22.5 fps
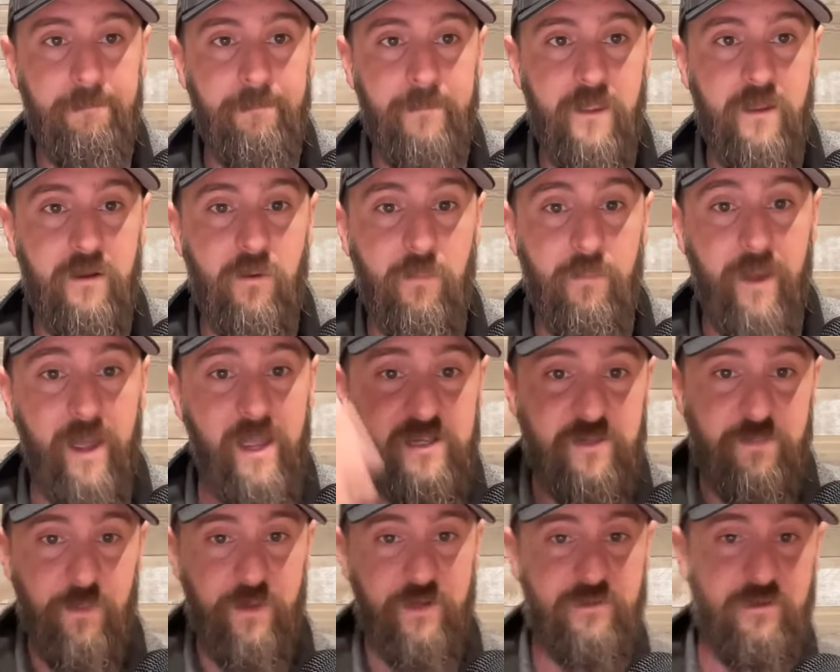you know,
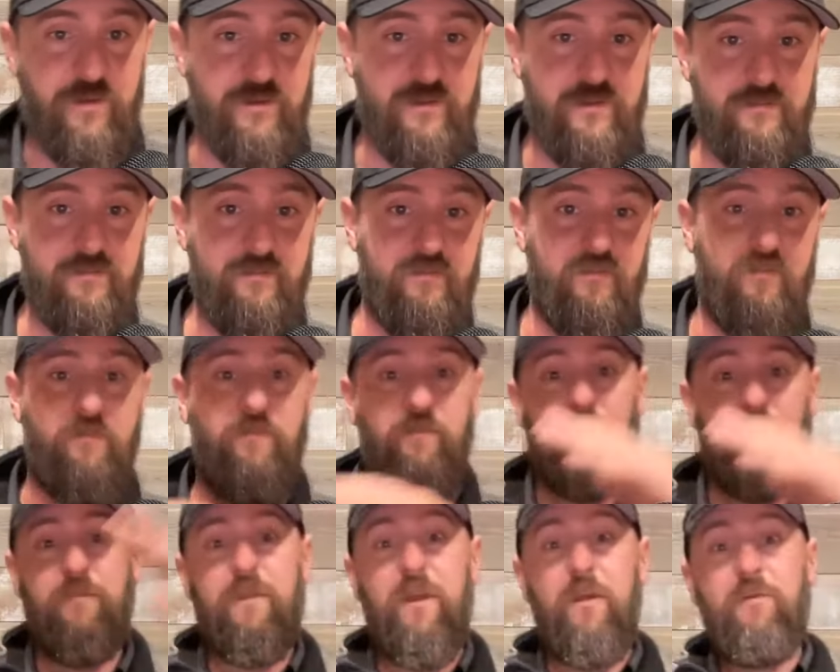Batch Busters,
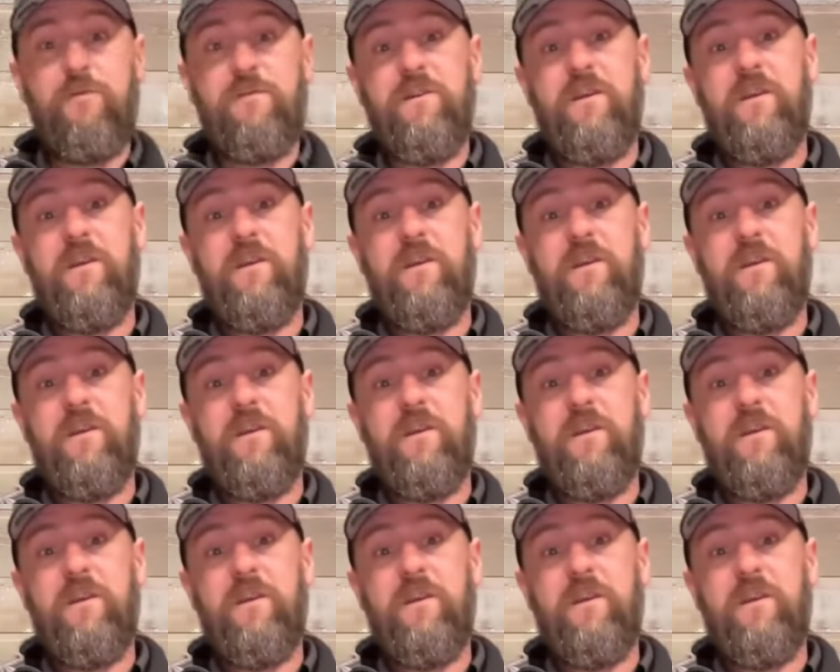there was a